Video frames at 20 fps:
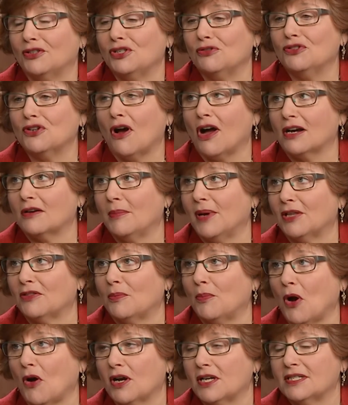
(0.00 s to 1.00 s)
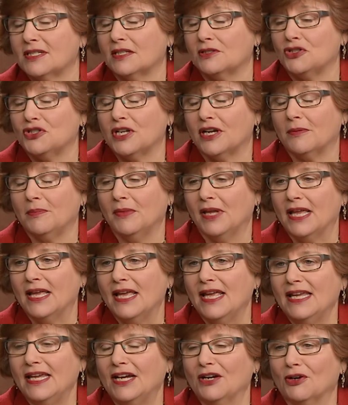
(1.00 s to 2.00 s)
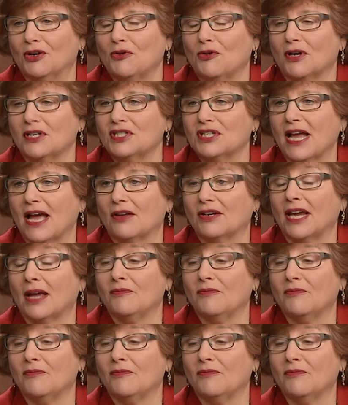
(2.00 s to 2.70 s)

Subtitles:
You talk about the partisanship here in Orange County.